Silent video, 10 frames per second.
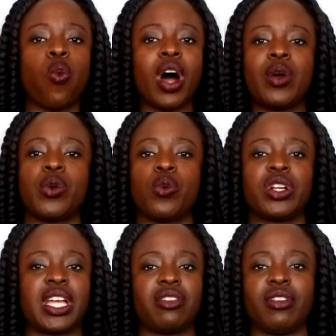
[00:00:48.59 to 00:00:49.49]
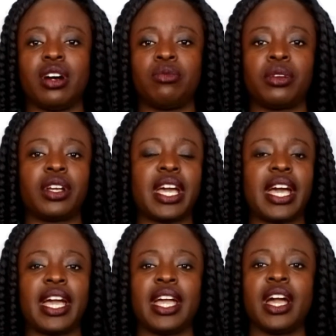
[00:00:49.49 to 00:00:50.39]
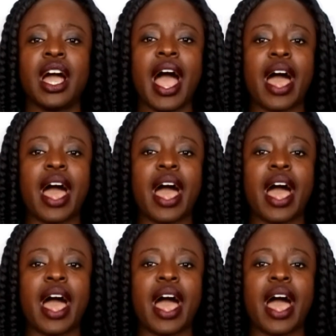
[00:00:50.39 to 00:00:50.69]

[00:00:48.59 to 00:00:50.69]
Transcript: why we want to give up, okay?